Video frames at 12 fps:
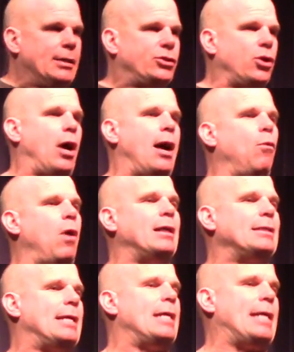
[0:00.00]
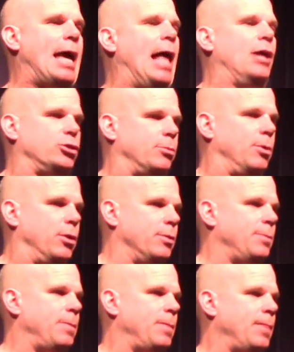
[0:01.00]
So I want to take
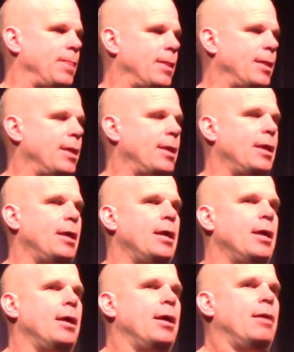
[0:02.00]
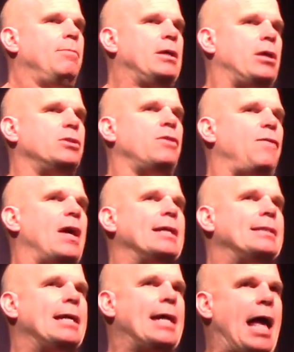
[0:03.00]
algebra. Because if I
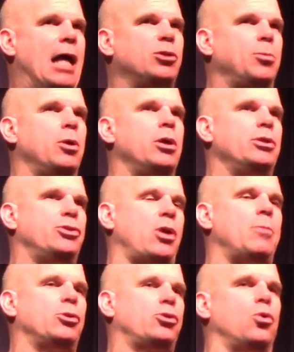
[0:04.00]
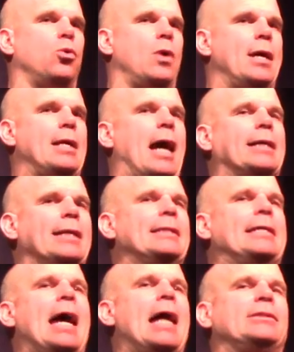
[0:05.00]
can take algebra in summer school, and I
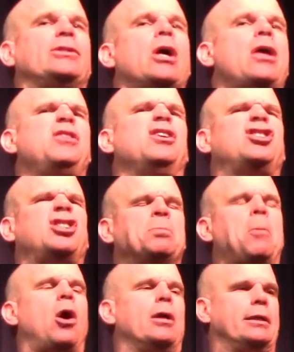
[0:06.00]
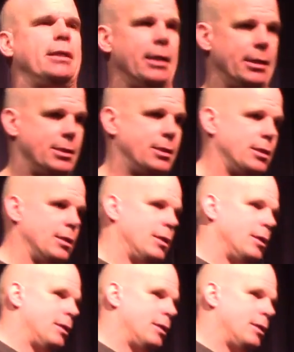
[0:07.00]
can catch the smart kids.